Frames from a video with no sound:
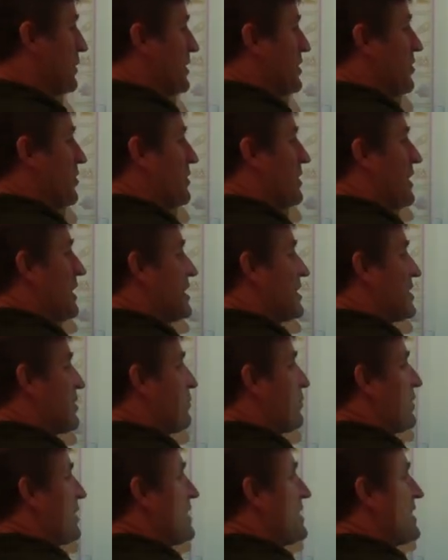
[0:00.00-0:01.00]
we took things that
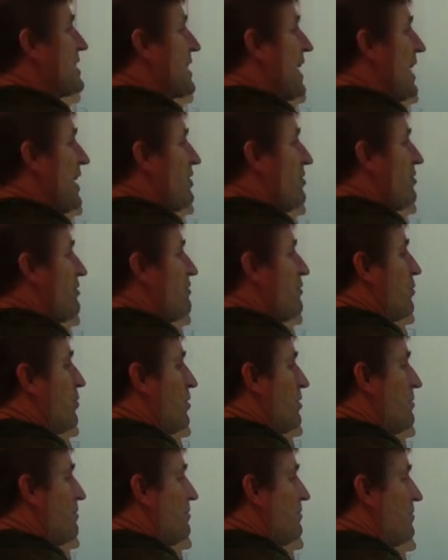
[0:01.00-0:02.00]
were in standard
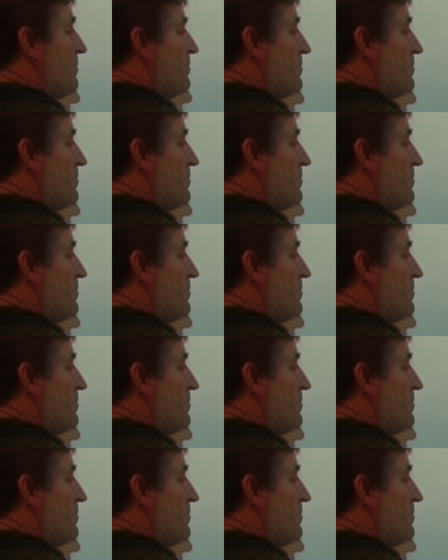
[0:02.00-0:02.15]
form